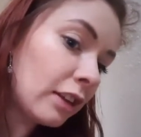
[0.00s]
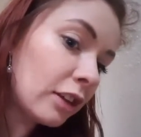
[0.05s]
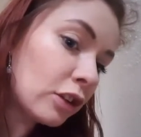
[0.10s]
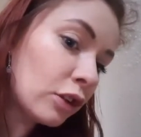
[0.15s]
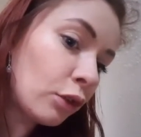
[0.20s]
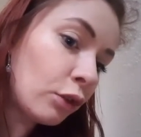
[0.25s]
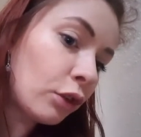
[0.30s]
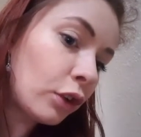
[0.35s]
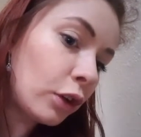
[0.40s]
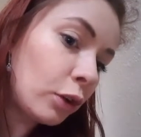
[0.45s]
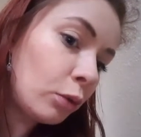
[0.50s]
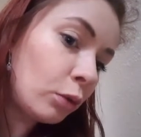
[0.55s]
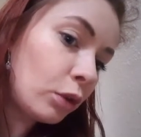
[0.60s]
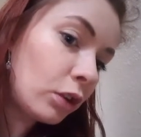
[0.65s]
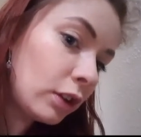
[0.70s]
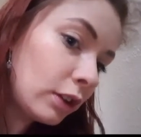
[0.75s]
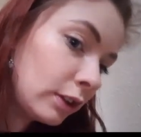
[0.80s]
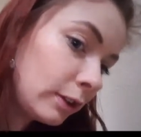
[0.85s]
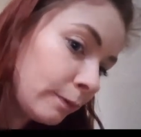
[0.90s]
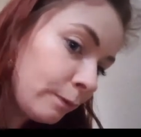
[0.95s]
There's a
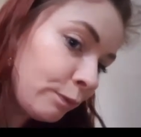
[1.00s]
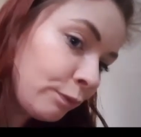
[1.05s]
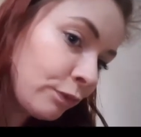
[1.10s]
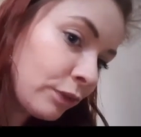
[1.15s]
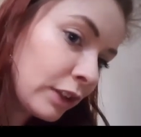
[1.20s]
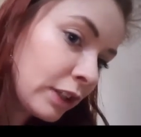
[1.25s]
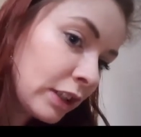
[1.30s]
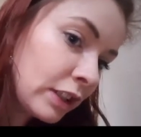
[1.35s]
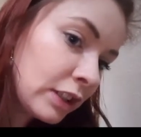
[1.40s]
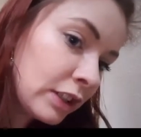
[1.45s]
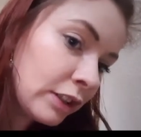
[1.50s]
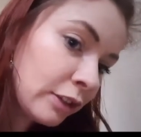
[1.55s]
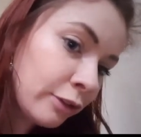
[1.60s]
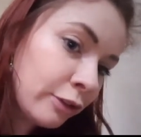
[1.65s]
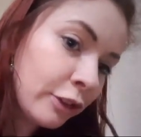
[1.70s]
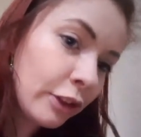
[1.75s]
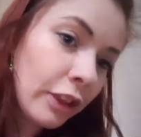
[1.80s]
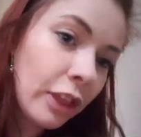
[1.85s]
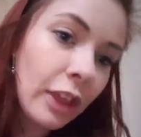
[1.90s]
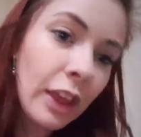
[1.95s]
few
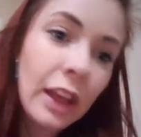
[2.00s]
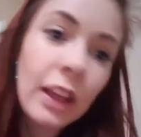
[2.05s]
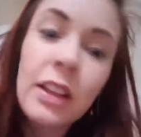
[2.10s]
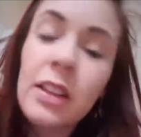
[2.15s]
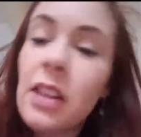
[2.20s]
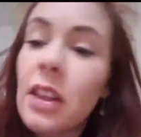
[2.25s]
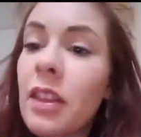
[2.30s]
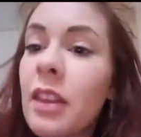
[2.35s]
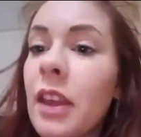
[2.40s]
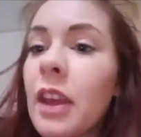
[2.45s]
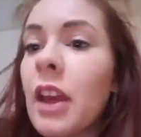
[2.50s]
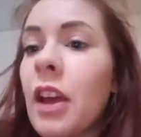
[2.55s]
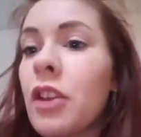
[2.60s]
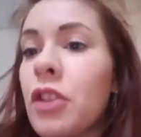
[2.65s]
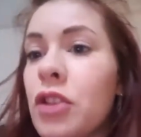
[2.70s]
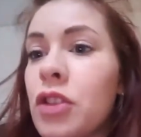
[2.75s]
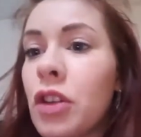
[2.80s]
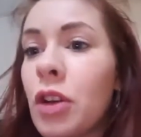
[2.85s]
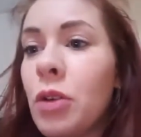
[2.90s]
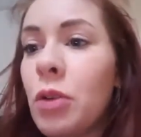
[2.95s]
different things in there, I'll
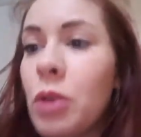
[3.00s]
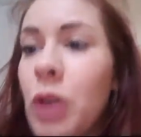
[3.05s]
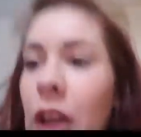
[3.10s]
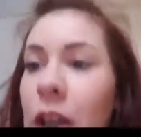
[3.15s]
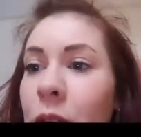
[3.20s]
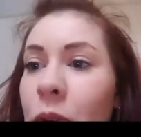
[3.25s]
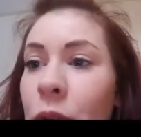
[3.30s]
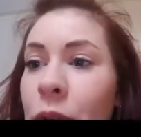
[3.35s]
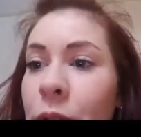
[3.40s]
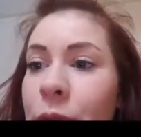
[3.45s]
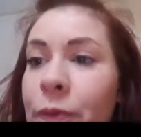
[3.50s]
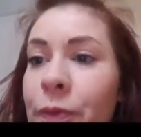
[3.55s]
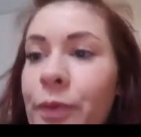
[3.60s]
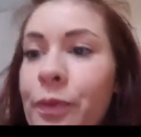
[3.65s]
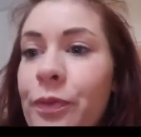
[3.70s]
show you now.